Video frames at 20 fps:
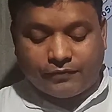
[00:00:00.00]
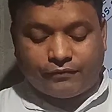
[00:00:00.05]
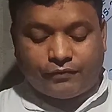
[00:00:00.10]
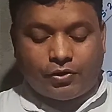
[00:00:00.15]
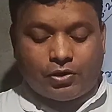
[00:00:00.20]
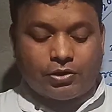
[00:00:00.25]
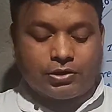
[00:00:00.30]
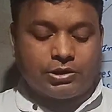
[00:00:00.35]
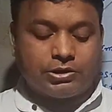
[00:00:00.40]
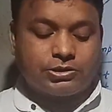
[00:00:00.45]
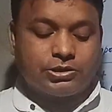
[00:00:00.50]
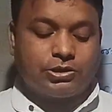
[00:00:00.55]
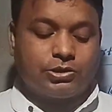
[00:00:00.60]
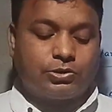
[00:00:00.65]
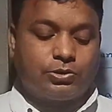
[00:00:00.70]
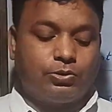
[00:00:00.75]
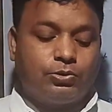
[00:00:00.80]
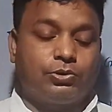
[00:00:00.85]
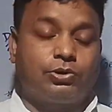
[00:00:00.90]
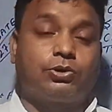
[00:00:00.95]
forest
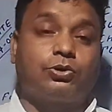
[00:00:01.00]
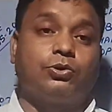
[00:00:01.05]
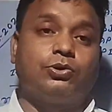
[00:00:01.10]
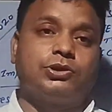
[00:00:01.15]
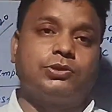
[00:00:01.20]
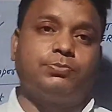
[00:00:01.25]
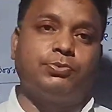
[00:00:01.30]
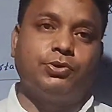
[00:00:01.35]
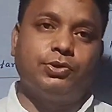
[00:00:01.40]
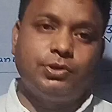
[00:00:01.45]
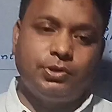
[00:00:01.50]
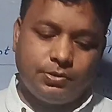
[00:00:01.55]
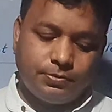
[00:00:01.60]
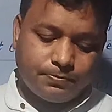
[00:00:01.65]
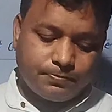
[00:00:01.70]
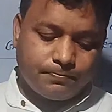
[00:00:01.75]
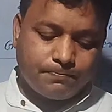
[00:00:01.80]
include rosewood,